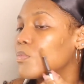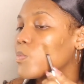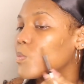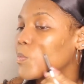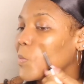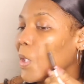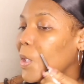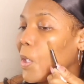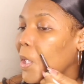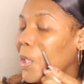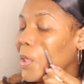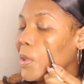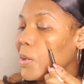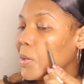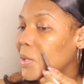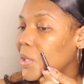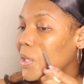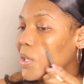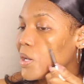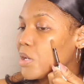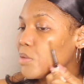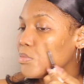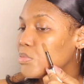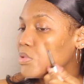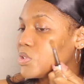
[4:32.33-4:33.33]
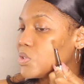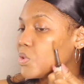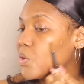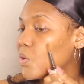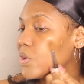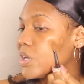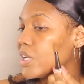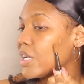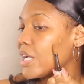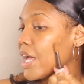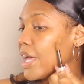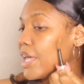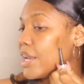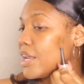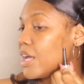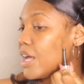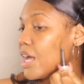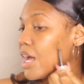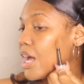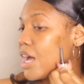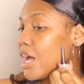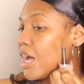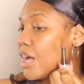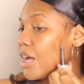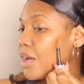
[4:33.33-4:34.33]
And then I'm just going to kind
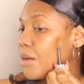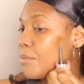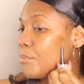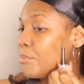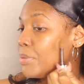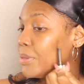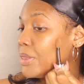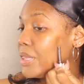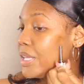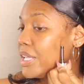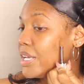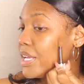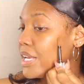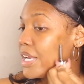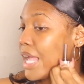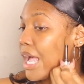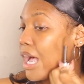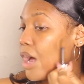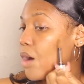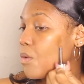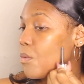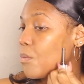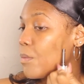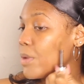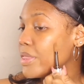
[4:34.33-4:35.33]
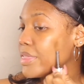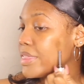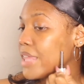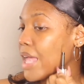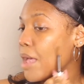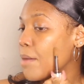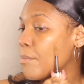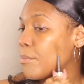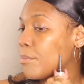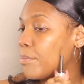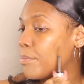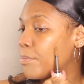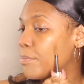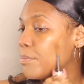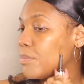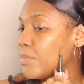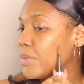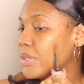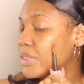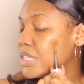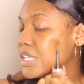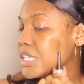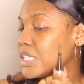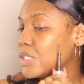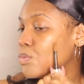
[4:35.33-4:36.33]
of blend it out with
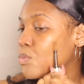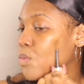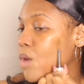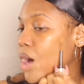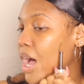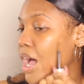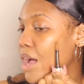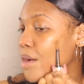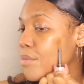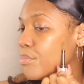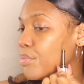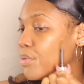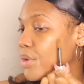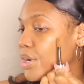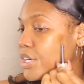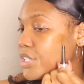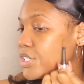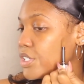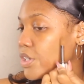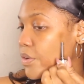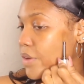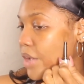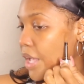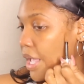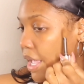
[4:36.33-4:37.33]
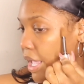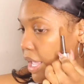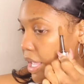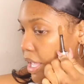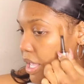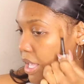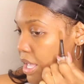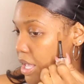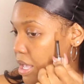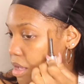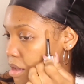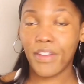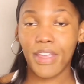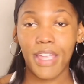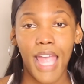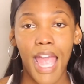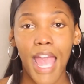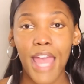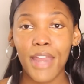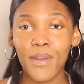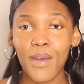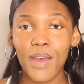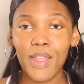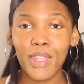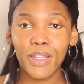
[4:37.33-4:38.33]
this wand brush, okay? I know
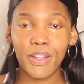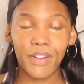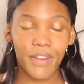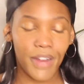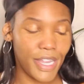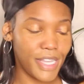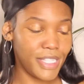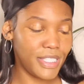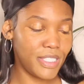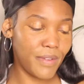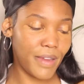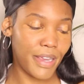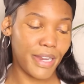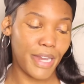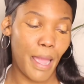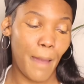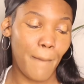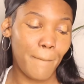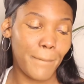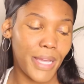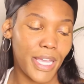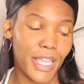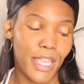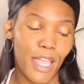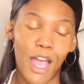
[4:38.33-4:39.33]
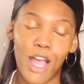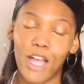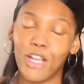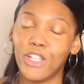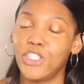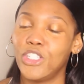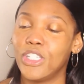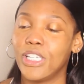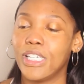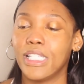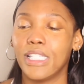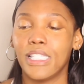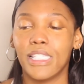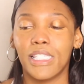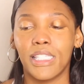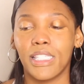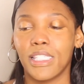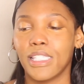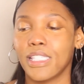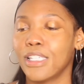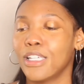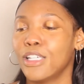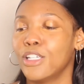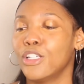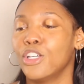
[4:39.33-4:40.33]
I look crazy right now, but y'all just
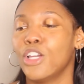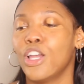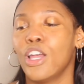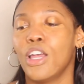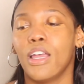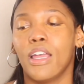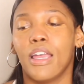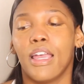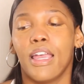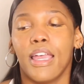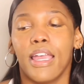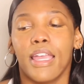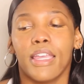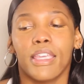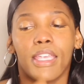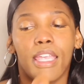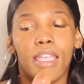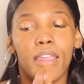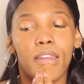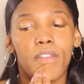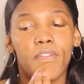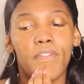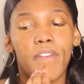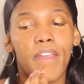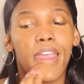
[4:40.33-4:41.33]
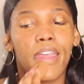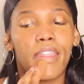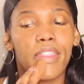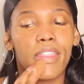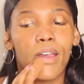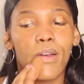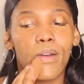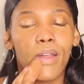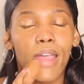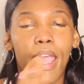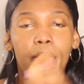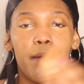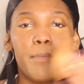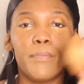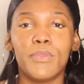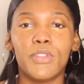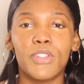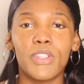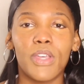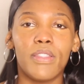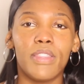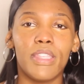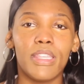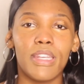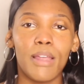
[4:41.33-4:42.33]
keep the faith, okay? So
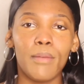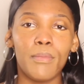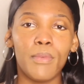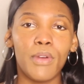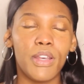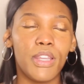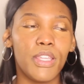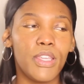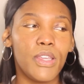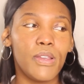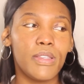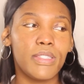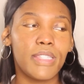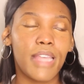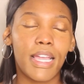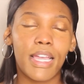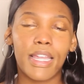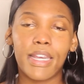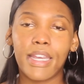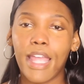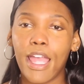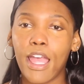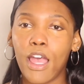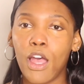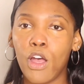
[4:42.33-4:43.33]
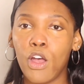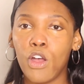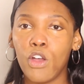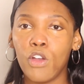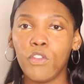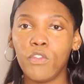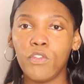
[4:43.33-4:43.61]
then I'm going to use like an e.l.f.